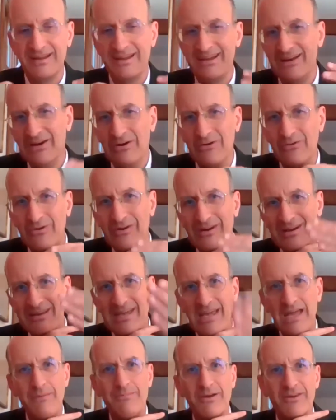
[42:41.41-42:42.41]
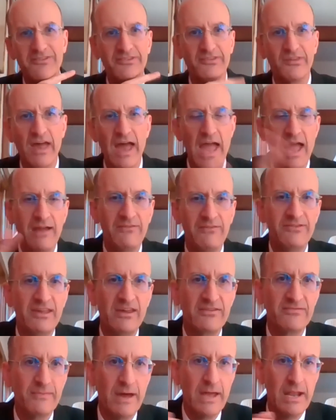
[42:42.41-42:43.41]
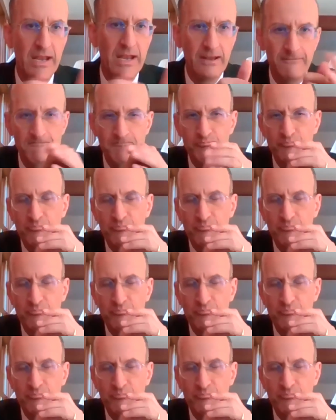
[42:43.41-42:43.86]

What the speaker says: to keep as slaves this many.